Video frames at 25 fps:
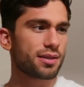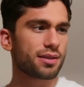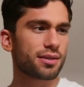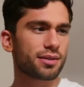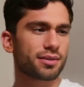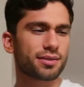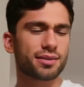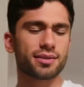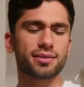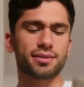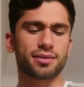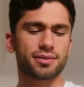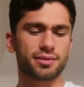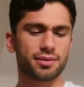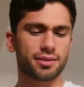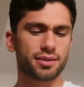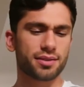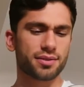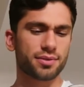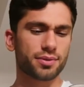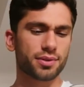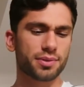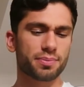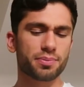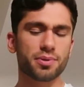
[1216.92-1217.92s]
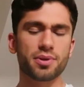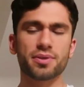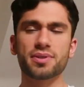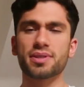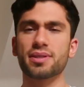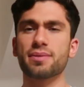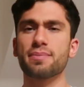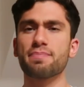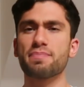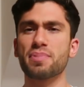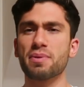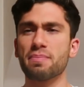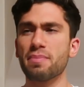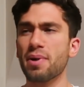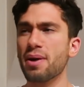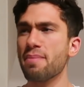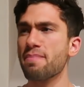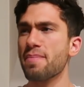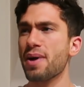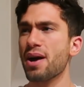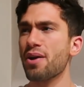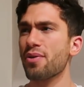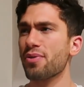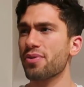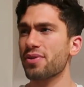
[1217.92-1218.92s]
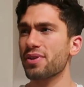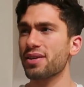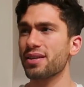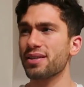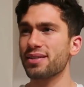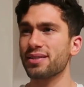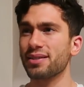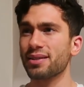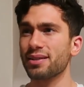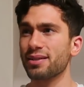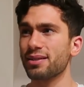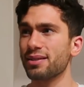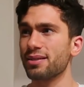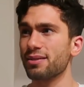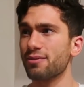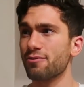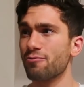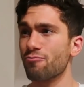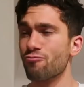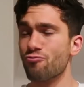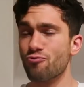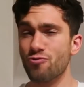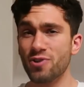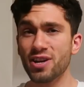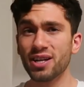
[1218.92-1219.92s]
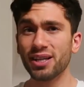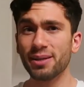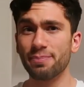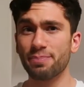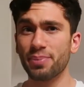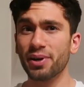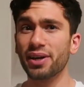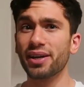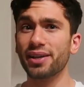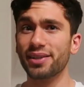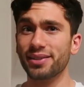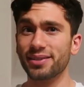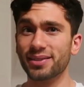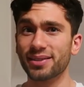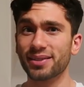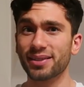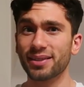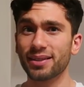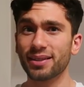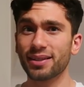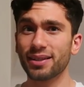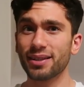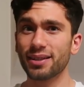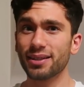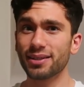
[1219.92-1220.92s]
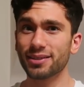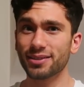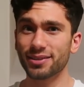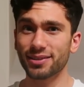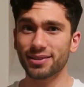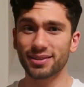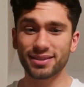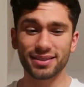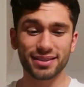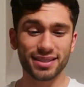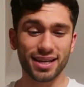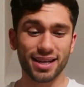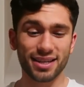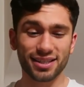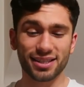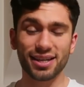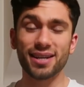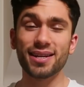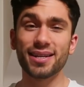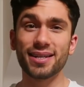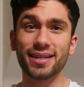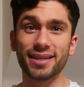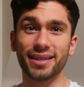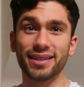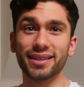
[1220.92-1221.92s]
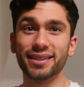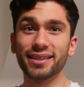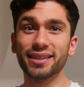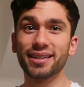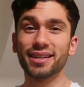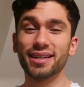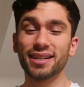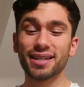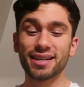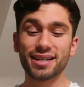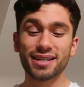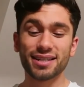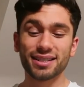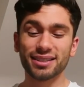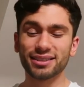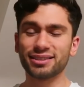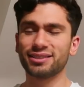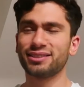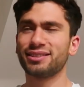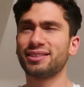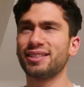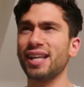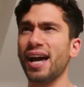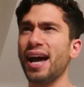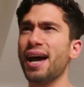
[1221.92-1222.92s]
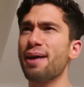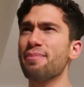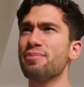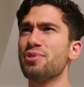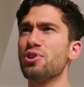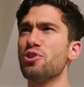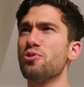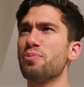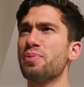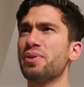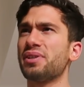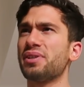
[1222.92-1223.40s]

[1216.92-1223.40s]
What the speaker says: because it's a good source of protein, but my mouth is really burnt, so this is actually Damn you,